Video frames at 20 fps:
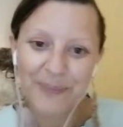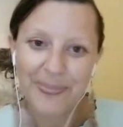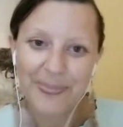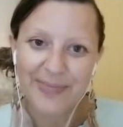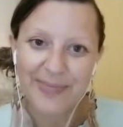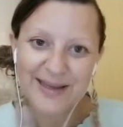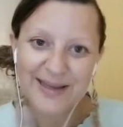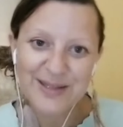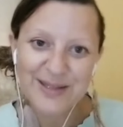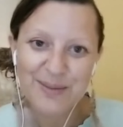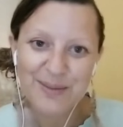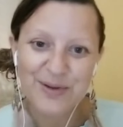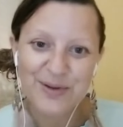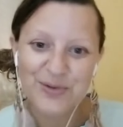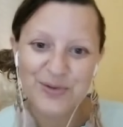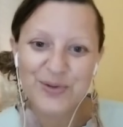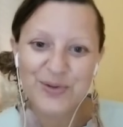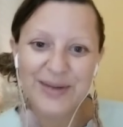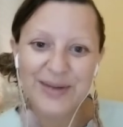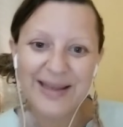Thanks so much for
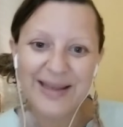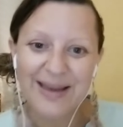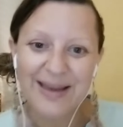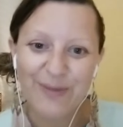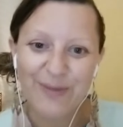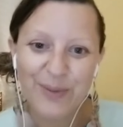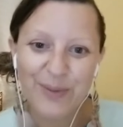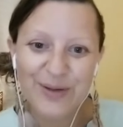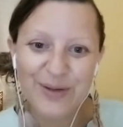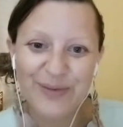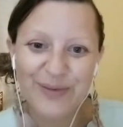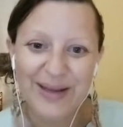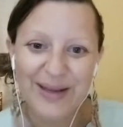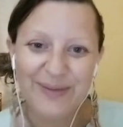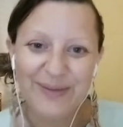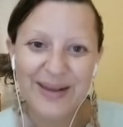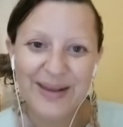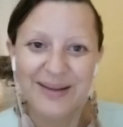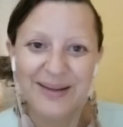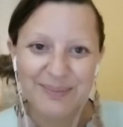joining. Have a wonderful
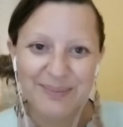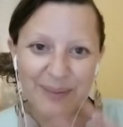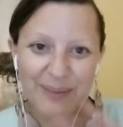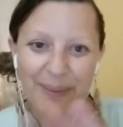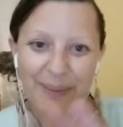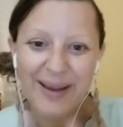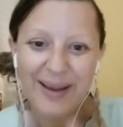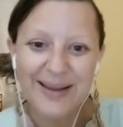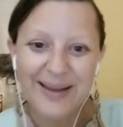evening. Bye bye.